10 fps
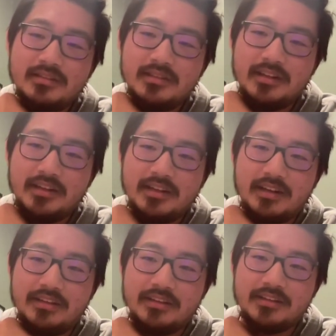Like,
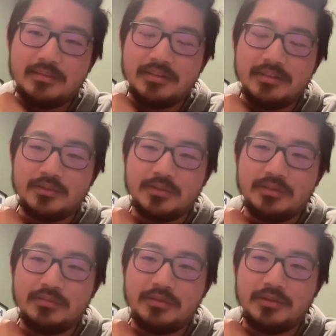I think something that's
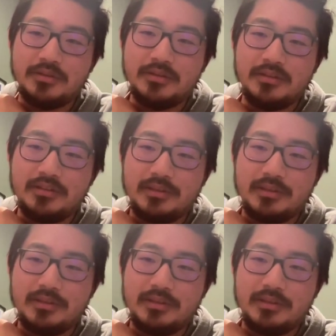really important,